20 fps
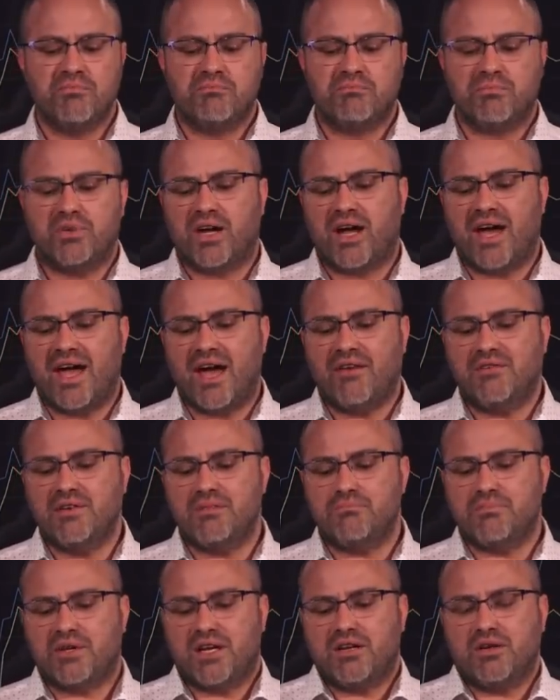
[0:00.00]
but
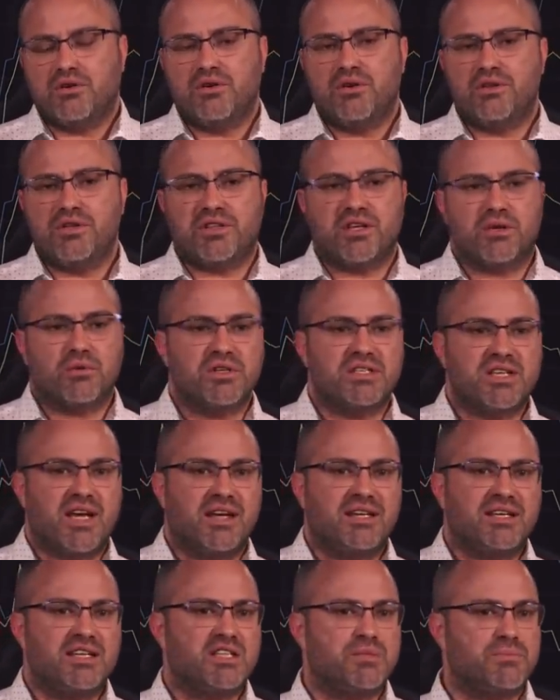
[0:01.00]
I don't know that there was
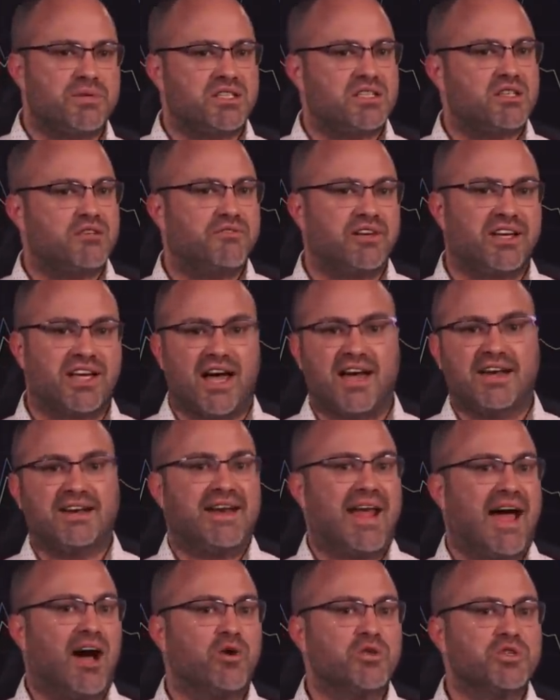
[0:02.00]
any specific
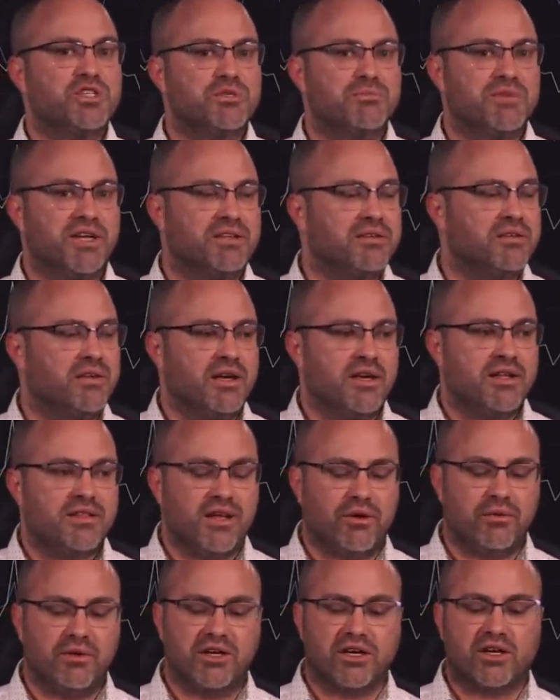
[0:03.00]
announcement
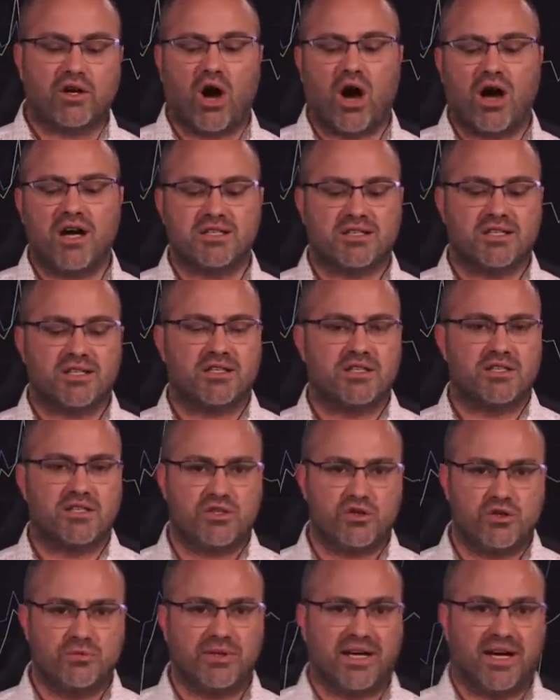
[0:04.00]
that really caused it to
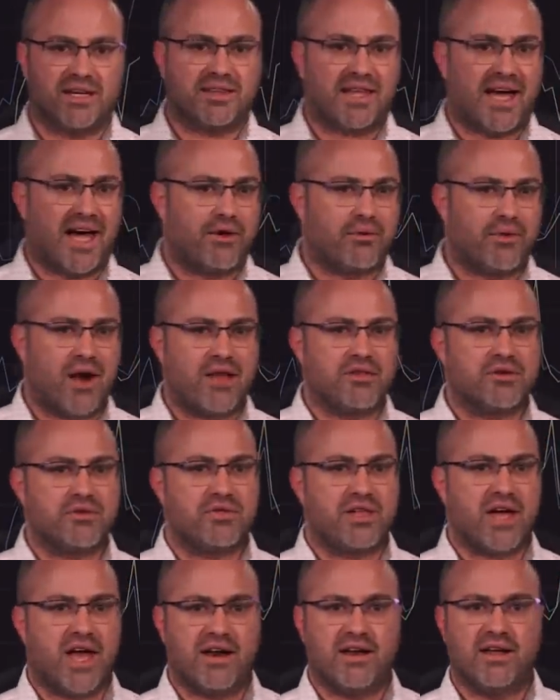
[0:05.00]
zoom like that, rather
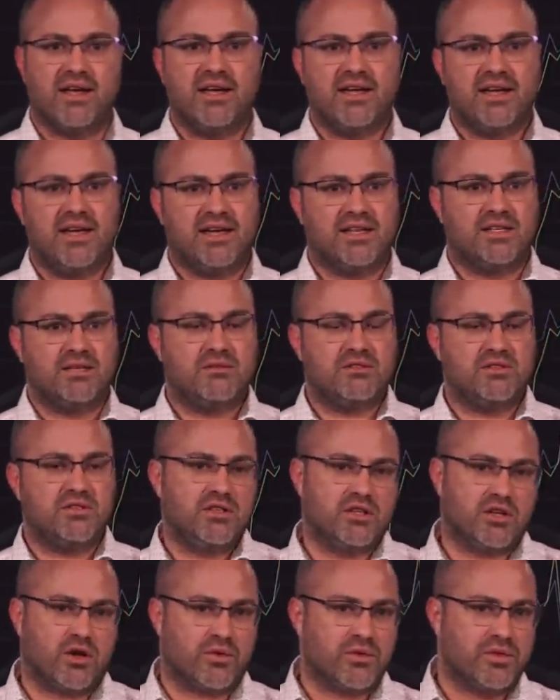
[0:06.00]
than it
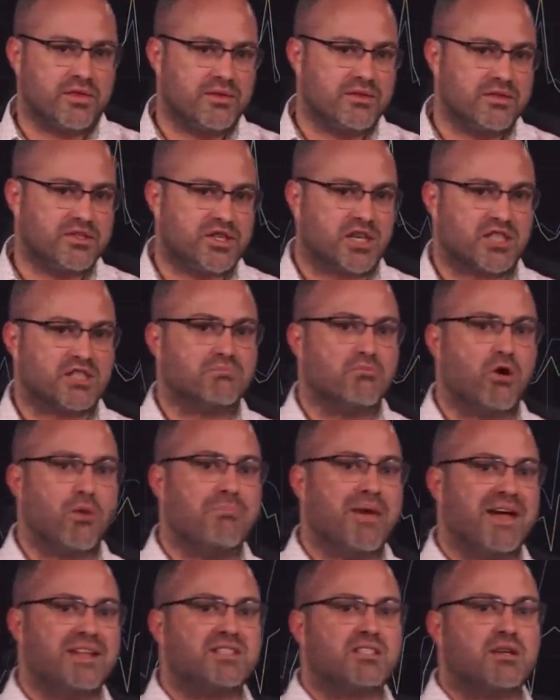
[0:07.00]
just
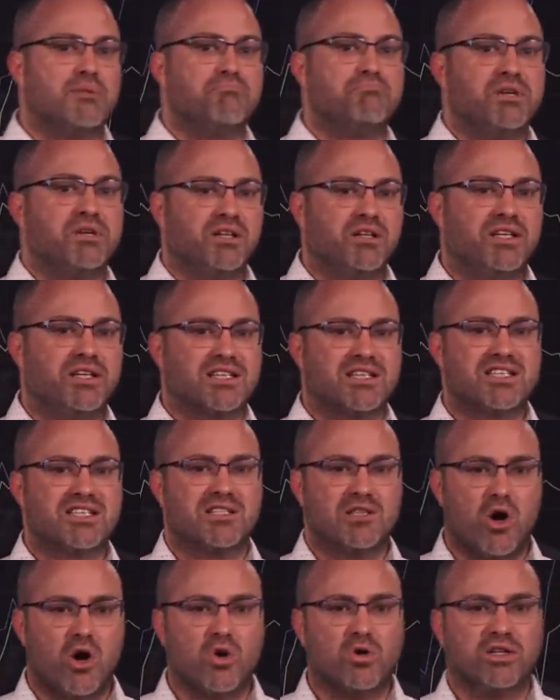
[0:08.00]
momentum building
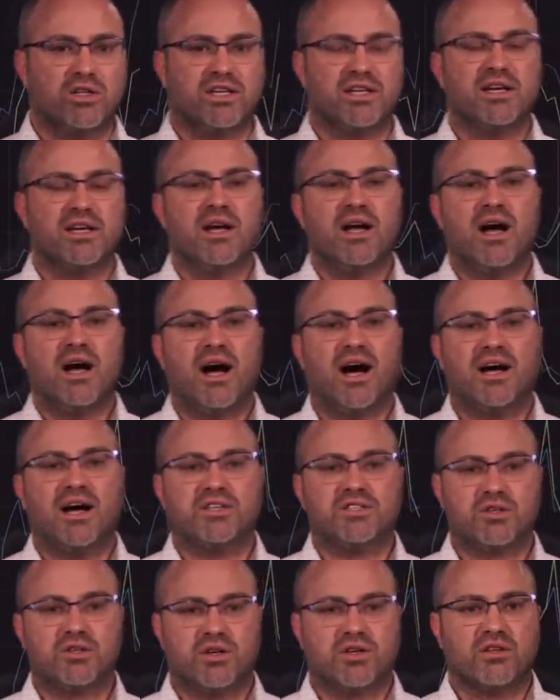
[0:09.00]
slowly
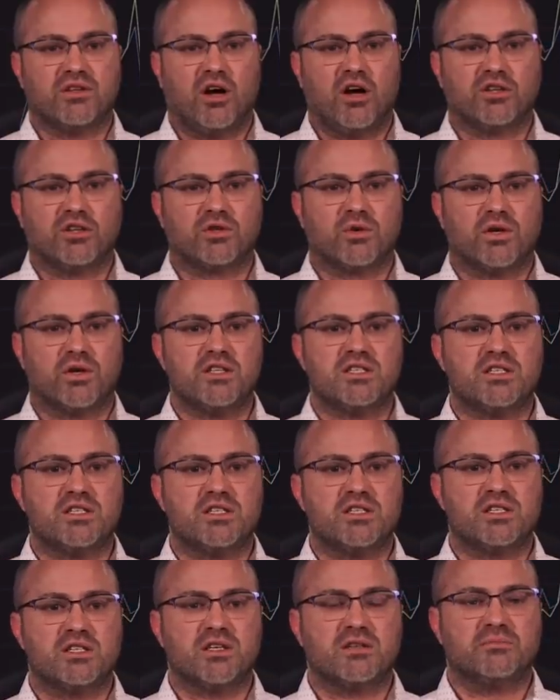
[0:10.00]
during the altcoin
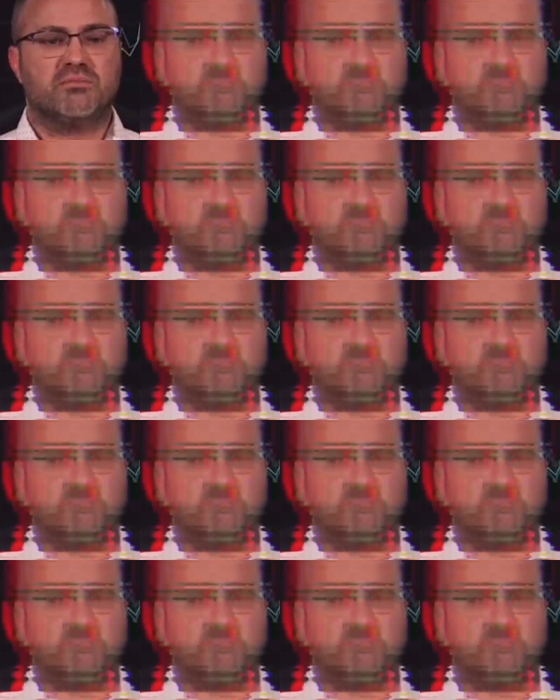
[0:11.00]
season.